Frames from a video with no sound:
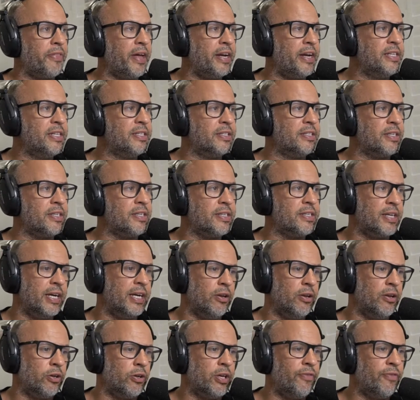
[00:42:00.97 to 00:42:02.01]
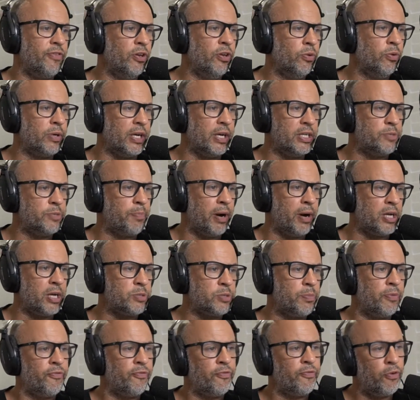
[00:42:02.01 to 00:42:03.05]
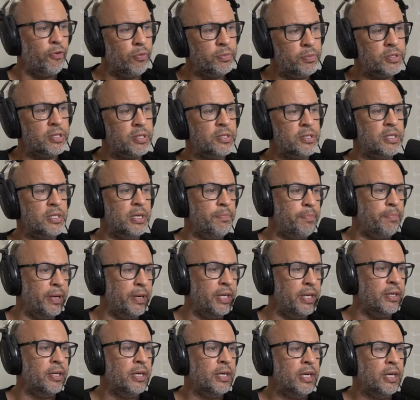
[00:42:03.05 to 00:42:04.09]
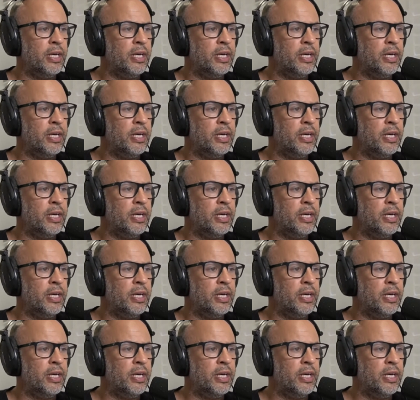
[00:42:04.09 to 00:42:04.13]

that isn't to say, look, if you look at his past performances, he beat